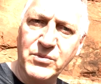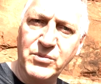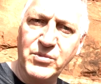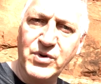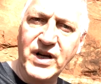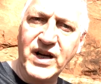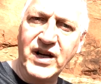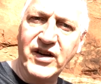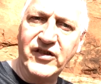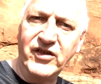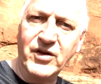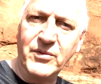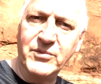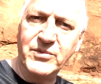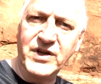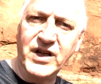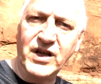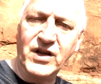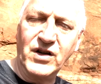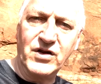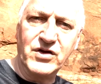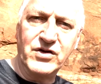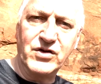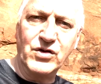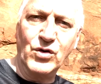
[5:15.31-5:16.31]
bring
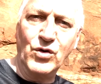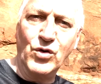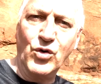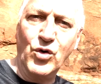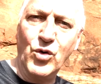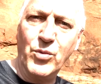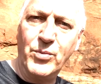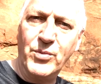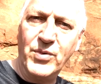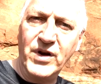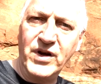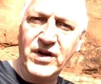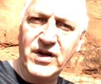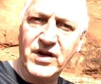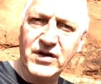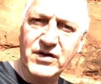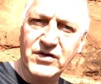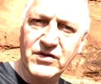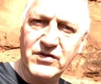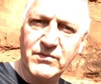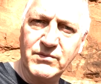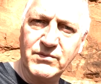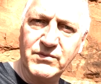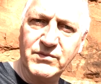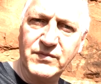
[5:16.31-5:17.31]
something or to open the,
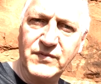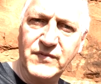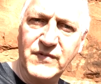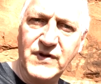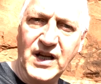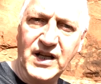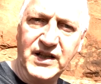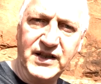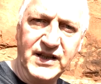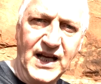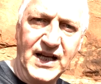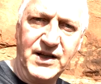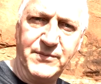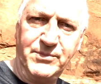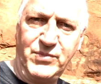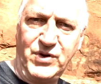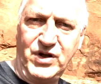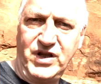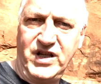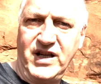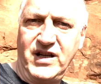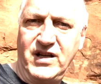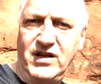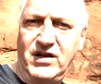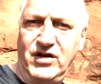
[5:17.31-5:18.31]
that, that
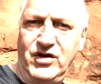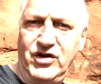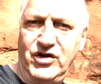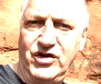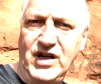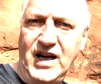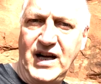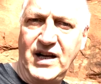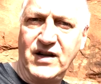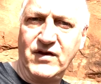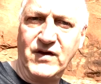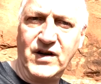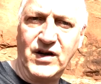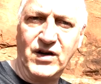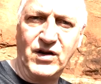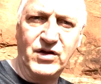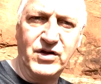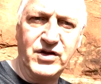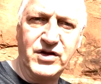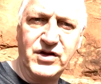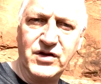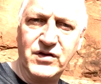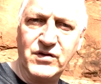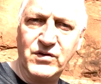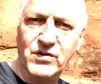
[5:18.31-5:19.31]
particular chakra or
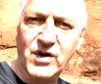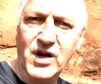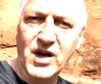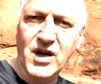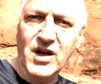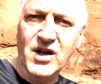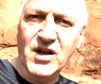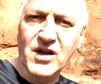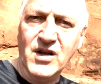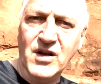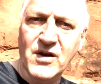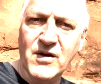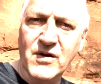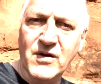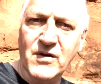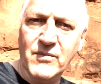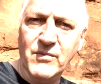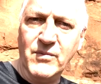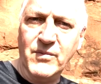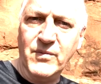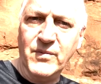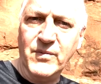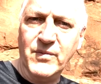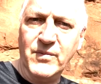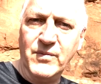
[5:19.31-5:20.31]
to
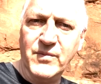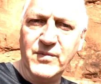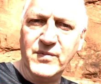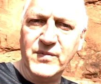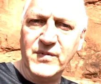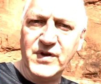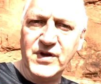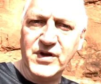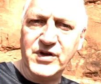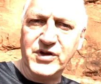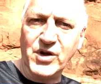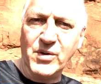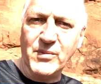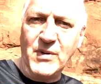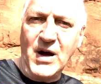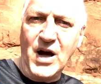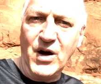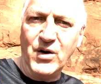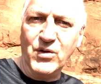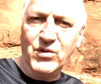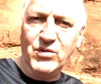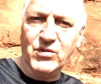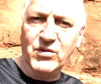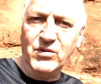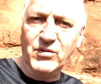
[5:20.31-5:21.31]

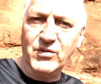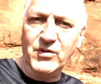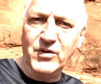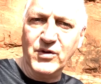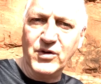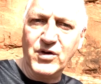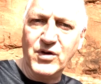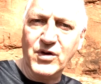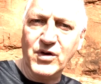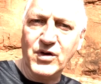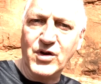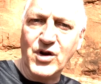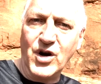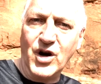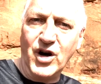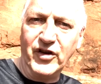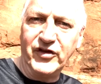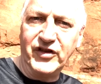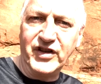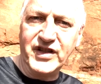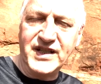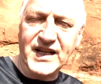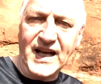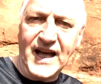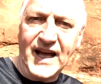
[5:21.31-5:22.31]
somehow
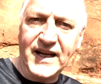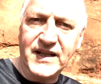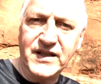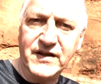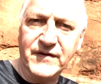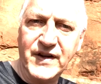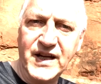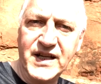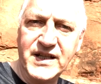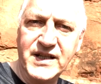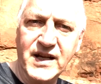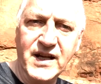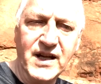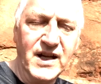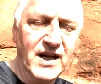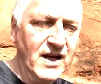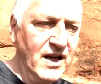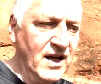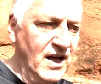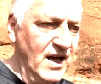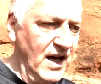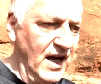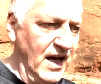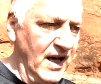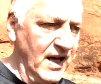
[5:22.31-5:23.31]
cause it to activate.
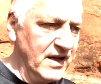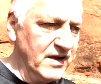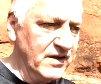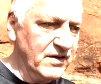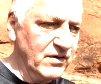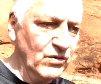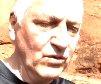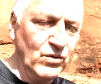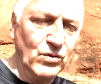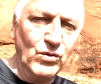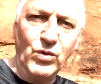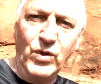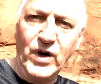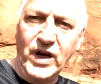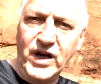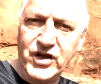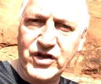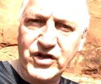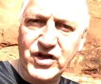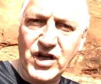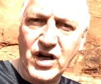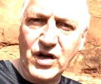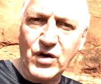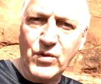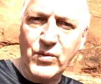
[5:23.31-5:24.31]
And what a
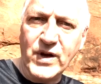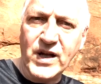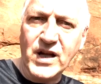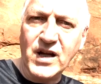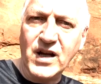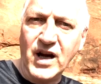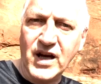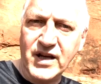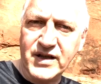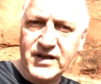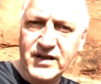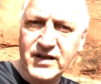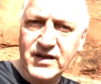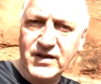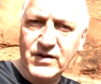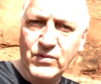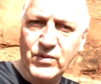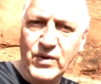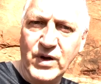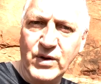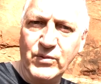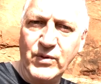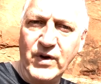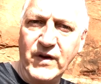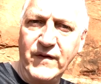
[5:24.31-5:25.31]
shock we got
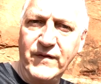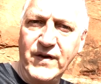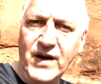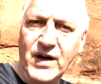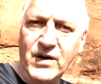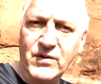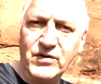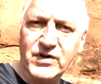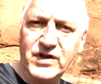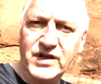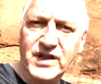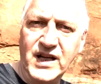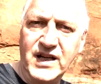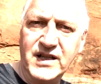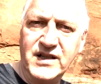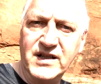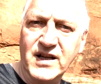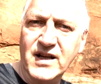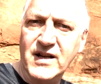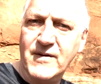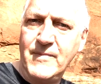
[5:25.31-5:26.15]
when we found that